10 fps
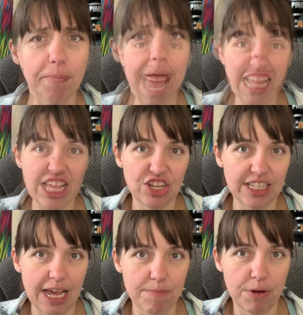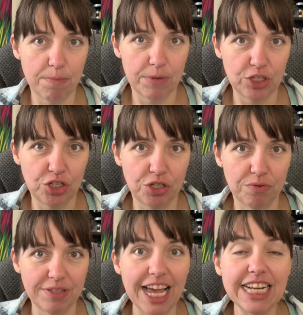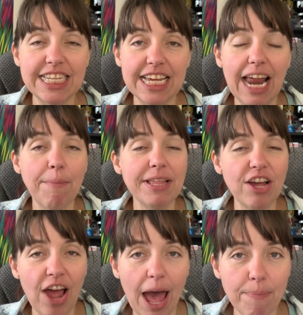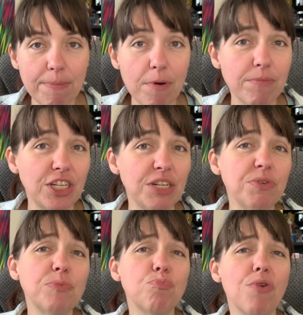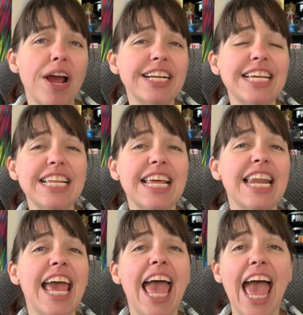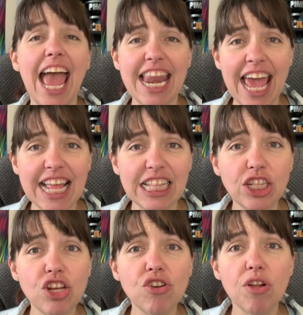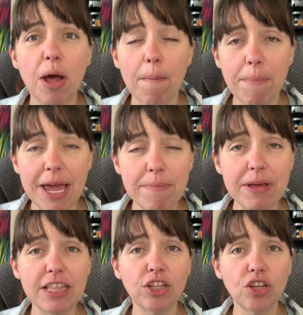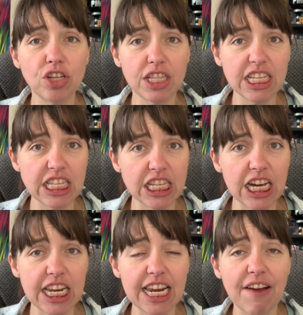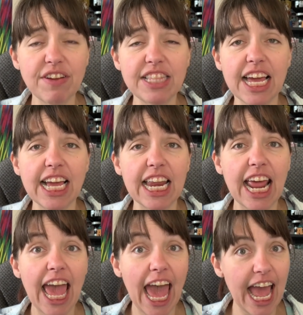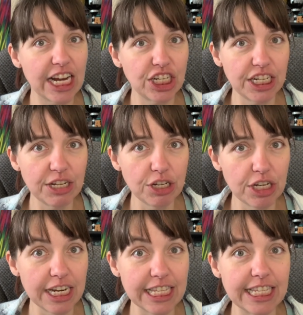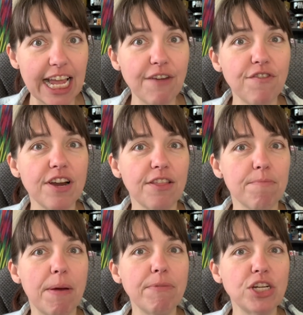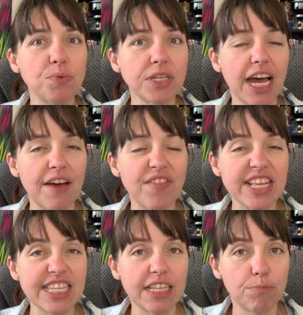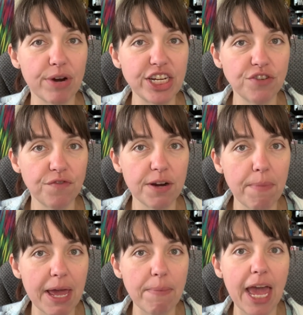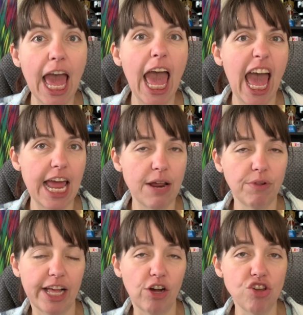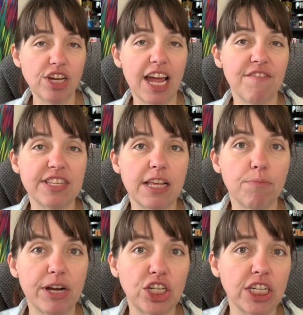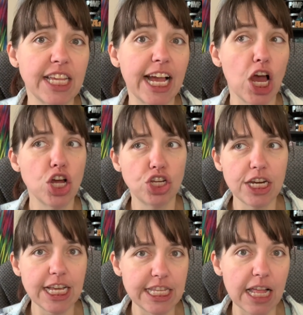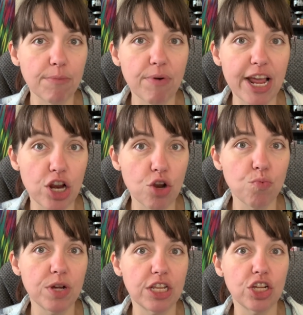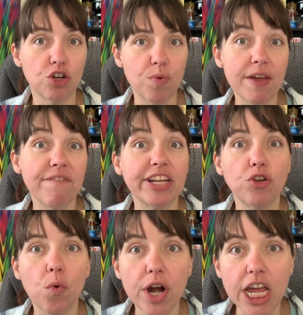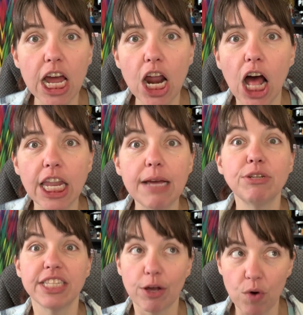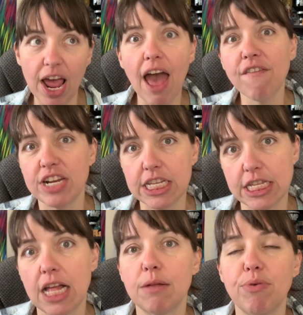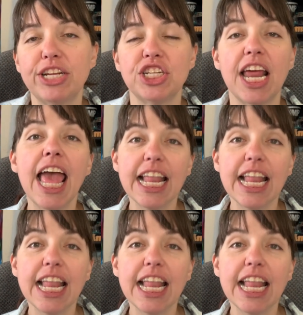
They people. had their sad moments too. They did. I mean, their happy moments. She was pregnant and and had the little baby, the little, the son, and everything. And and she didn't stand for nothing. Remember, she was gonna have that celebration for the baby, and they were like, "Oh, you can't have a celebration." She's like, "Do not celebrate with the Queen Victoria and all them." She's like, "We're having this celebration."